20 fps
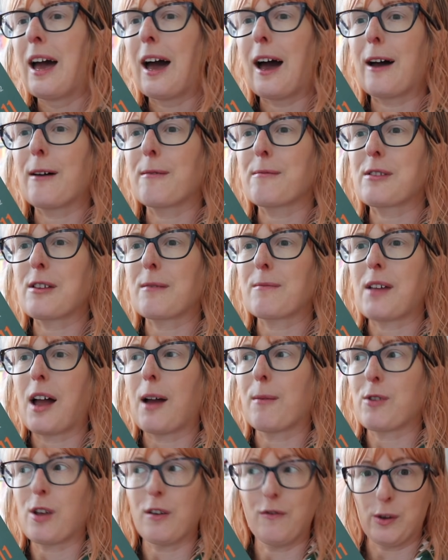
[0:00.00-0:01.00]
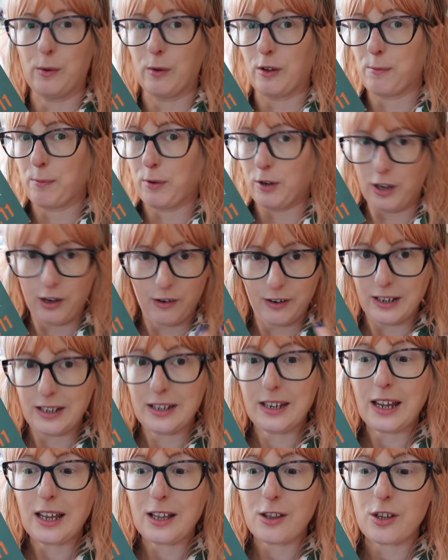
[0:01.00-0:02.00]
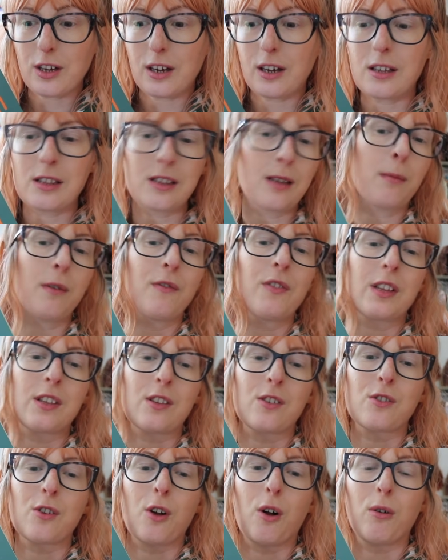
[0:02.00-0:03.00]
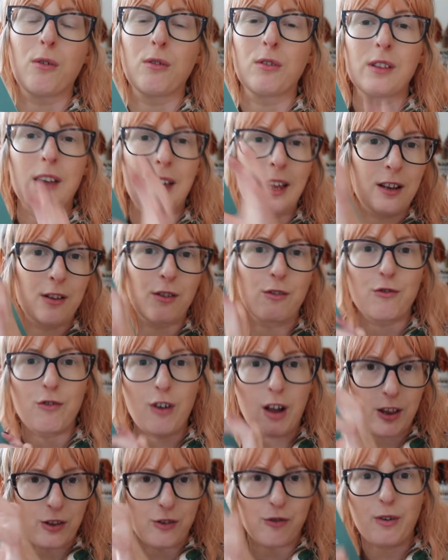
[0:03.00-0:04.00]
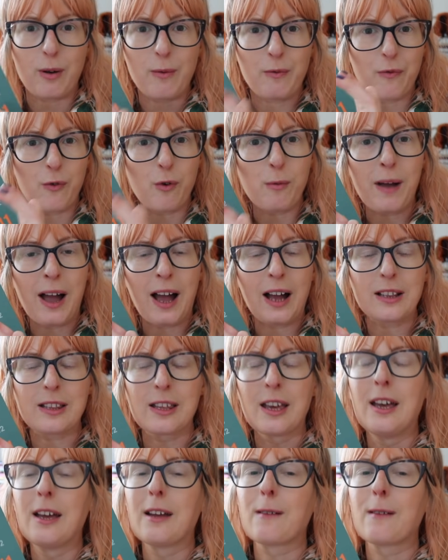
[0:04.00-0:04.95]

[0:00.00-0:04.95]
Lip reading: Sometimes her viewers put her in danger. Some of this is told in transcript format.